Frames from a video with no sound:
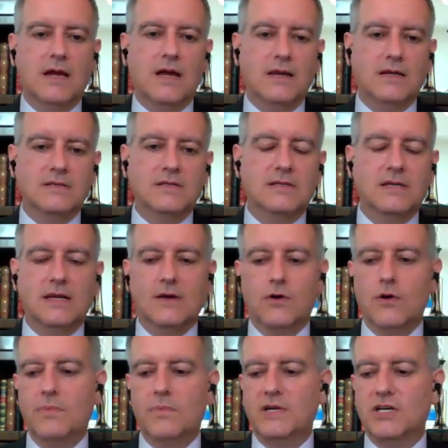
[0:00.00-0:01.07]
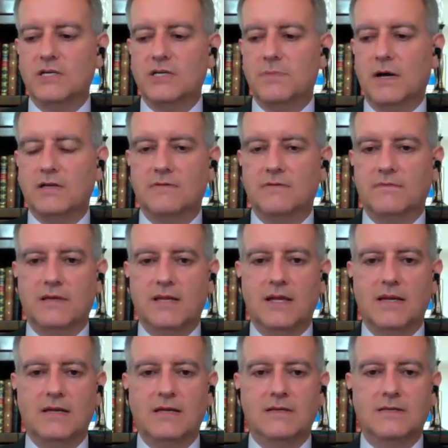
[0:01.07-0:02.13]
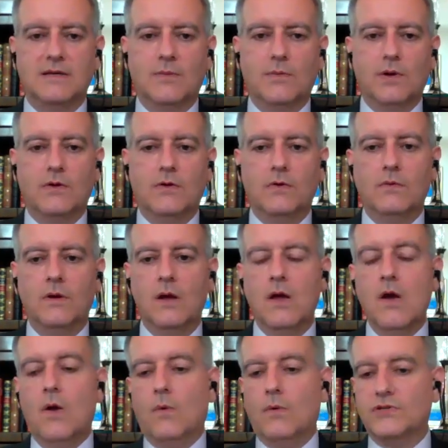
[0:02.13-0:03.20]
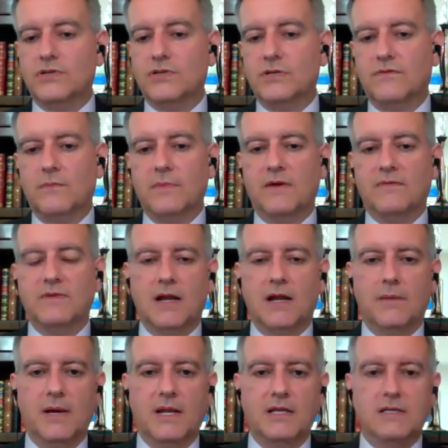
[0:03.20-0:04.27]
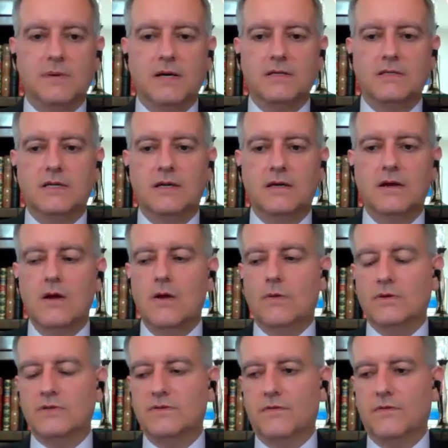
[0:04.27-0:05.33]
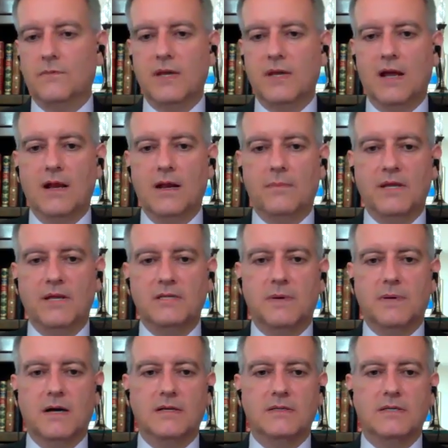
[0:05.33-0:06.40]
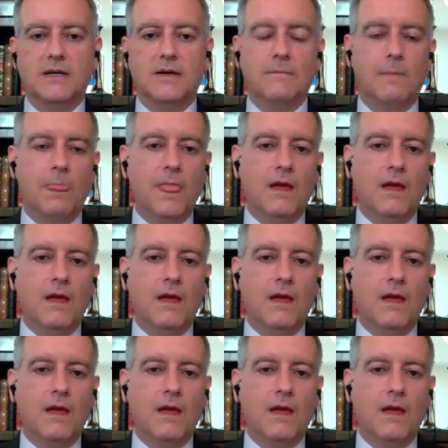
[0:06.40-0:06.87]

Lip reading: And as I said, it could be just part of it. They needed someone who wasn't from Naftali Bennett's party, wasn't from Yair Lapid's party.